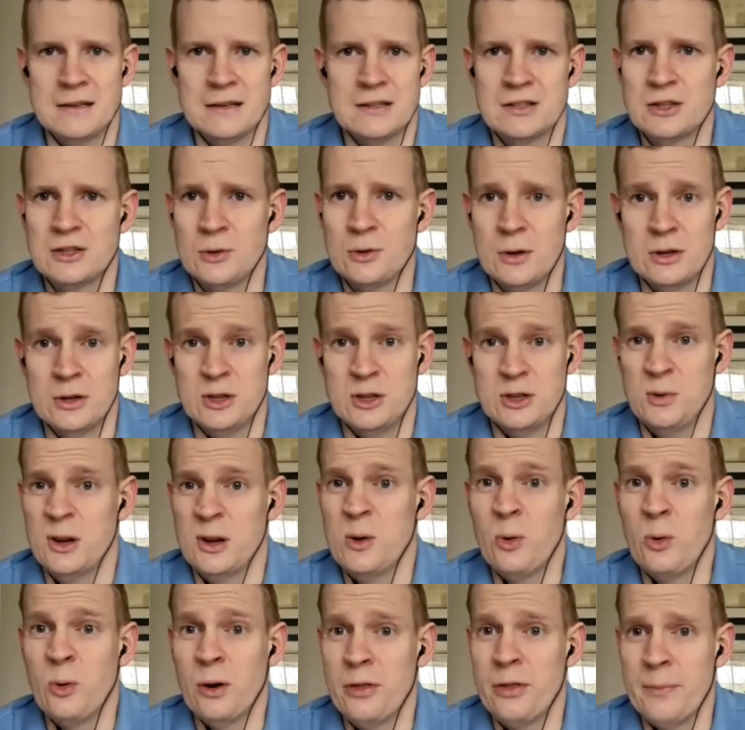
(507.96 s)
doing
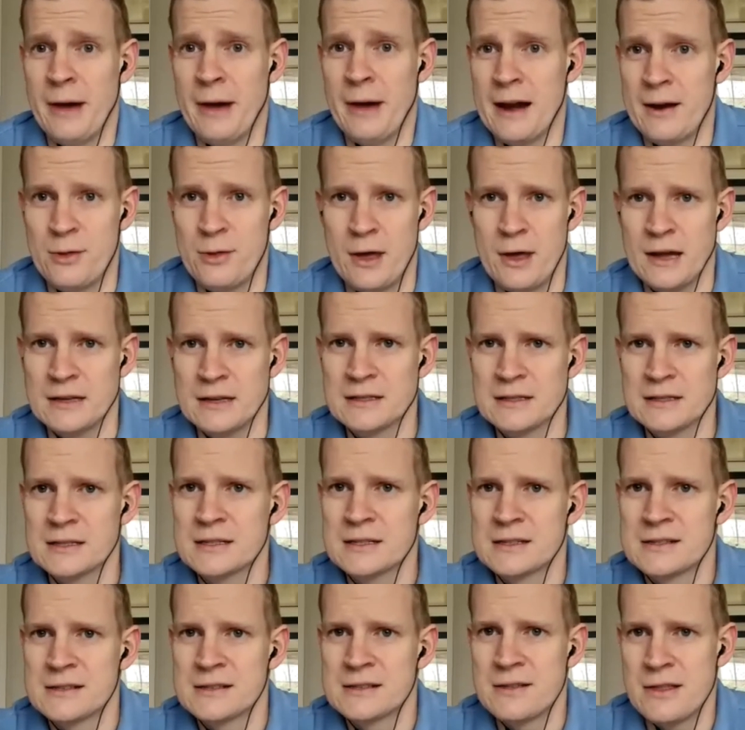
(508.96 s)
all of the bad things
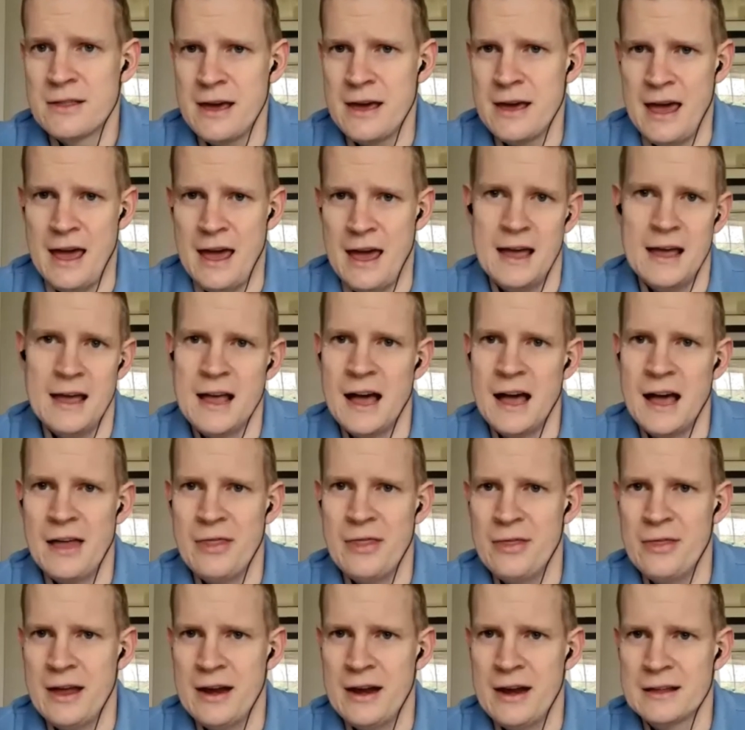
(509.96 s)
there, and
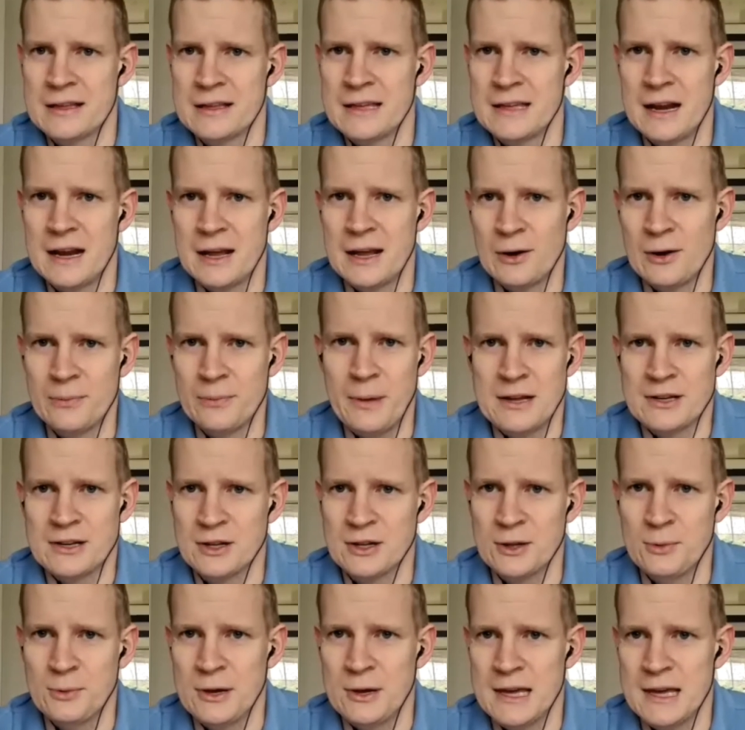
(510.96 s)
then getting on the pitch at
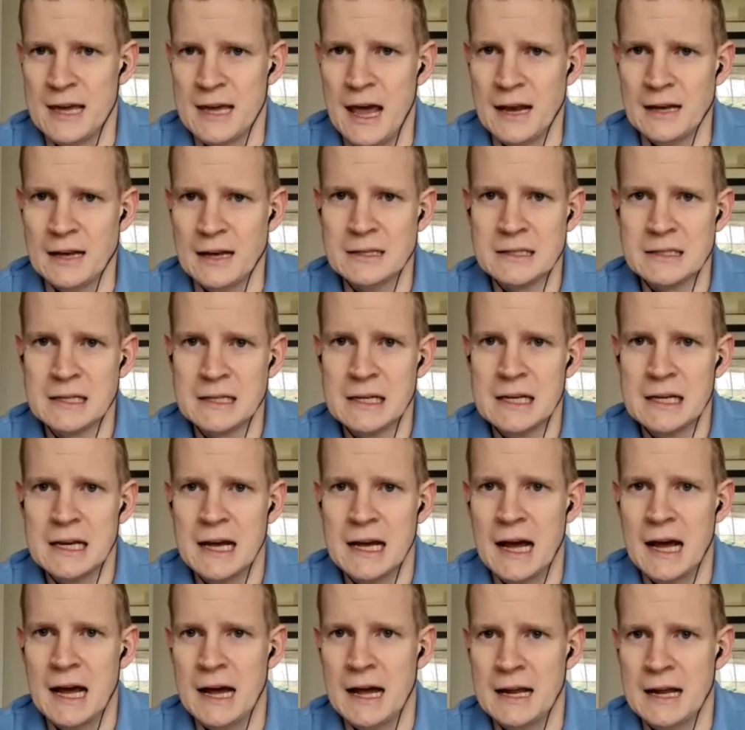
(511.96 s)
the weekend
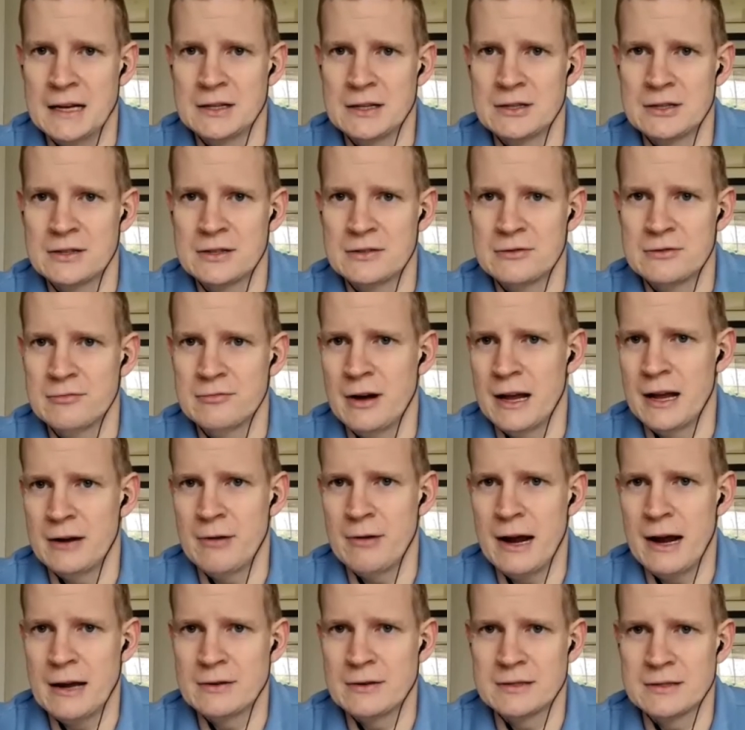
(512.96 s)
and running
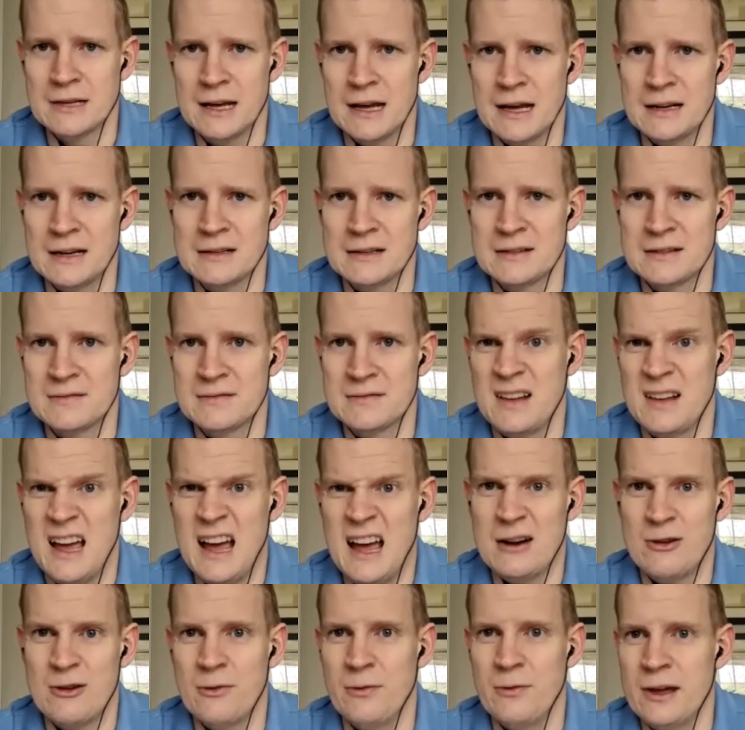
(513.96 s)
around and
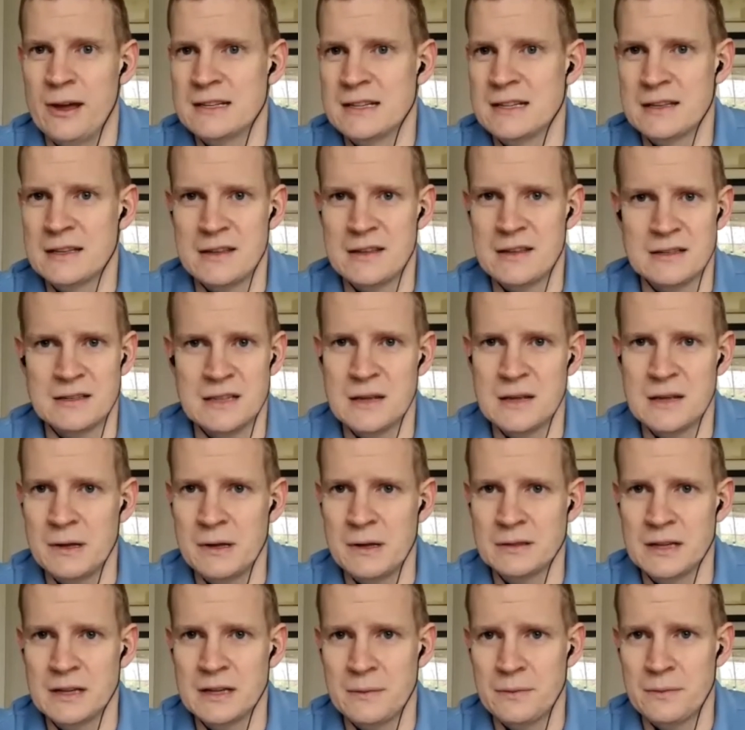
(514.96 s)
aggravating things that are
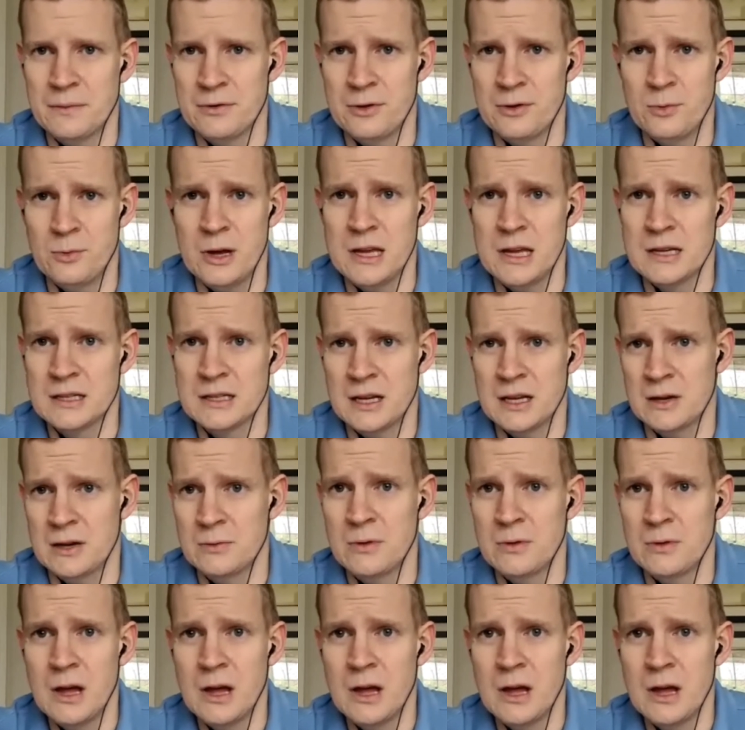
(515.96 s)
built up through the week. So